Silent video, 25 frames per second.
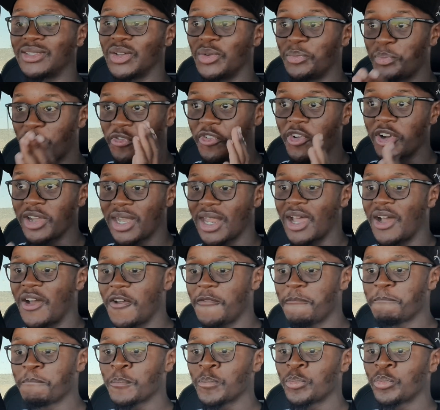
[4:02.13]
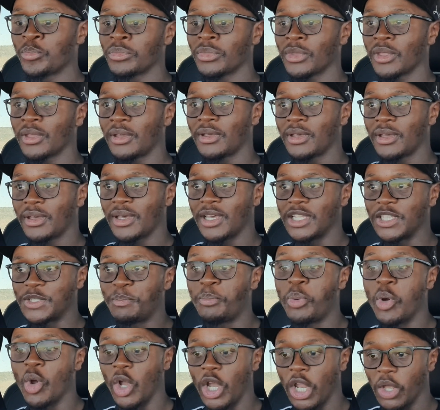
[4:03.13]
So foot down, it's
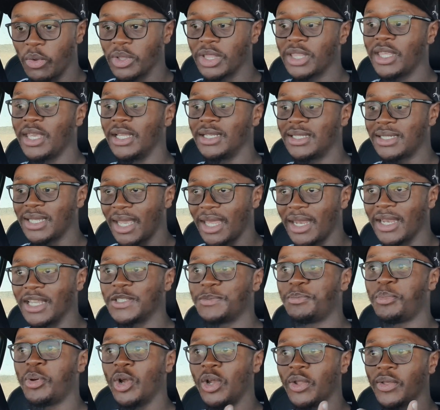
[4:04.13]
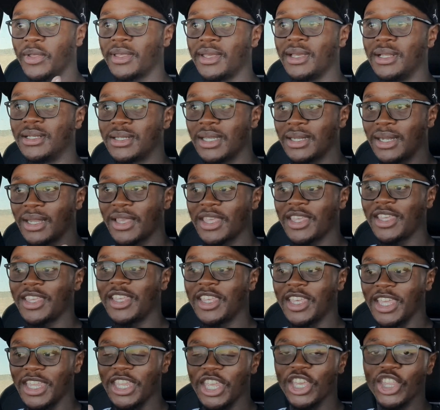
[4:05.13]
pulling with gear 10. It's pulling gear 10. Like
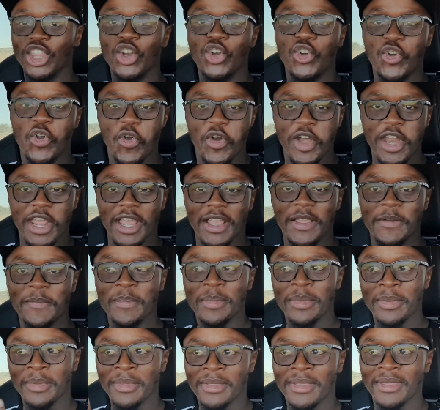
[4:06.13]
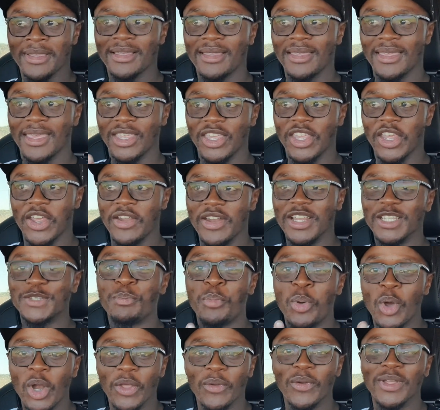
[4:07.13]
you can hear the droning. You can hear it. It's
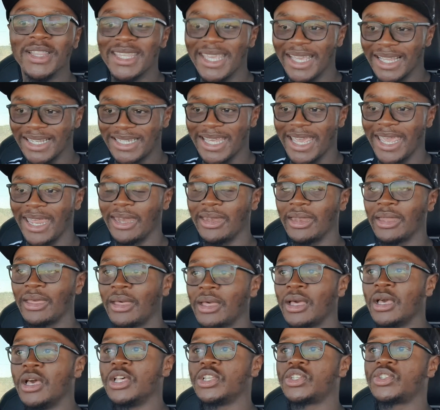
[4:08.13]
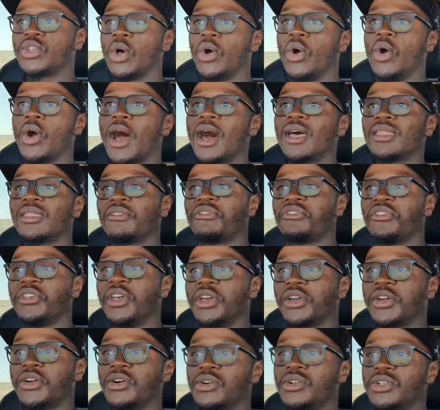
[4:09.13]
pulling with gear 10. So other
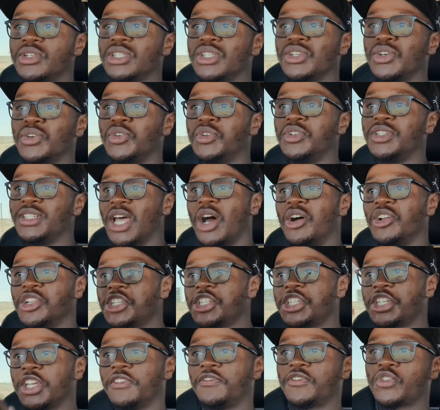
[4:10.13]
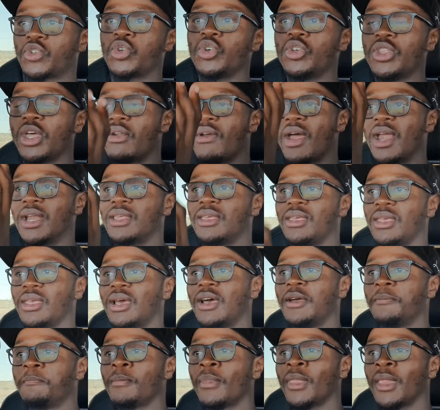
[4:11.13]
vehicles will downshift to the right
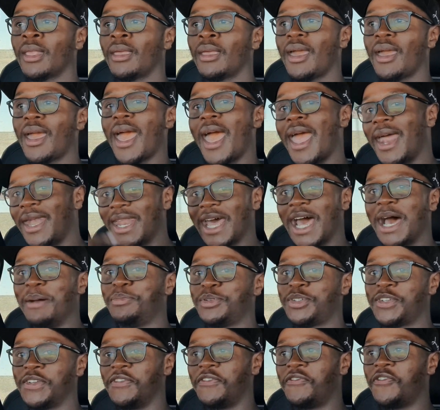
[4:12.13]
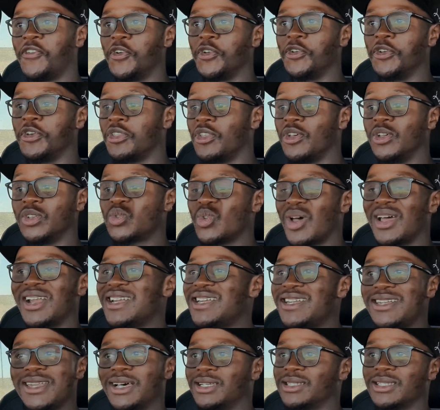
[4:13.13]
gear and upshift for you. This
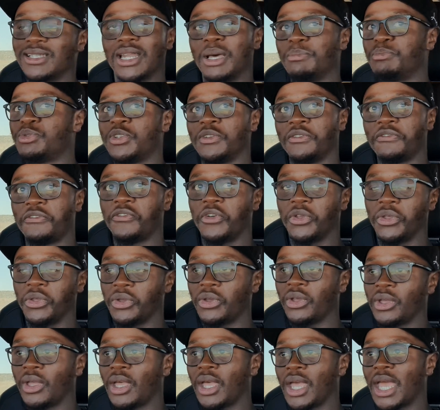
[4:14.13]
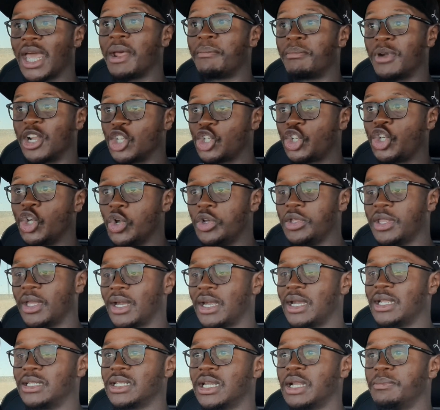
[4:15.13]
one doesn't upshift for you, and I'm gonna show you
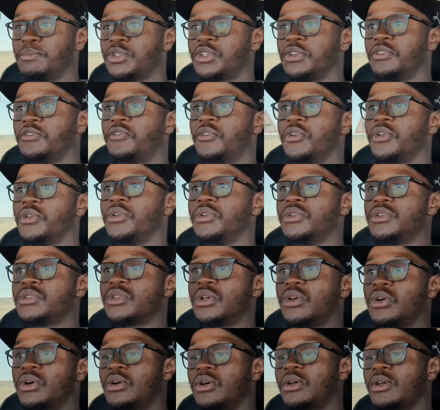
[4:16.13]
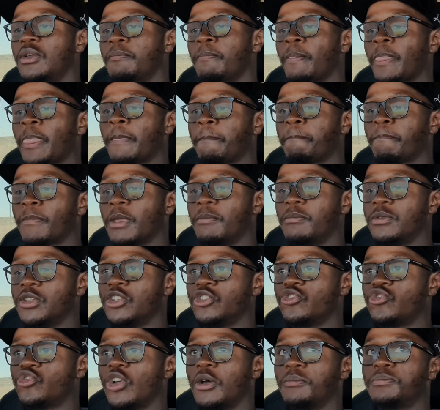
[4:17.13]
that it doesn't upshift for you. So let me
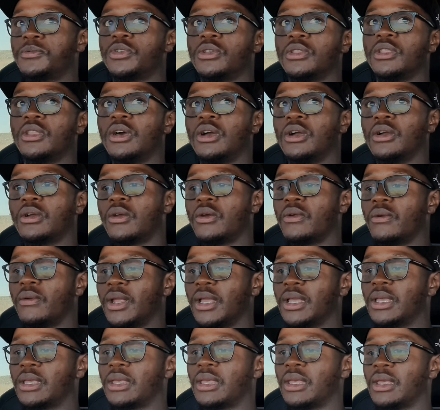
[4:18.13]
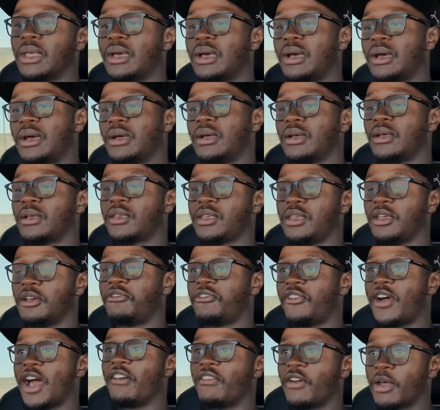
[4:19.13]
just drop to the correct gear,
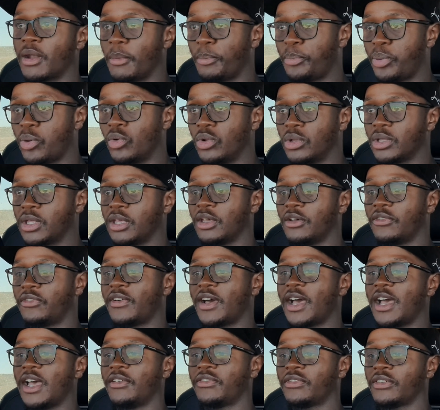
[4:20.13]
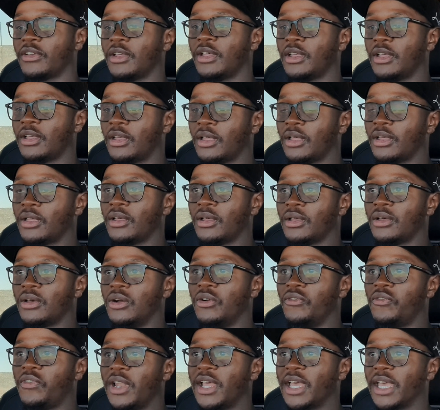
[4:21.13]
gear 5. I'm gonna pull gear 5.
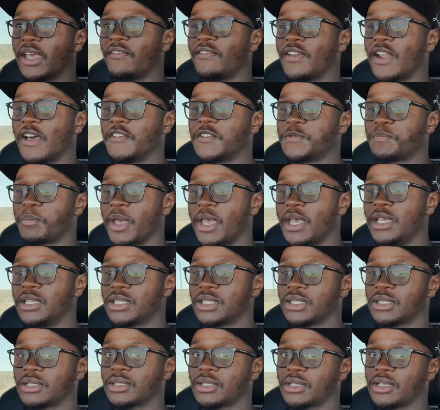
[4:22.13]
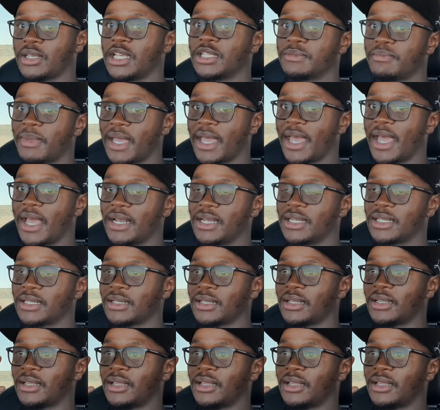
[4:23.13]
Hopefully I have enough space. Here's my hand.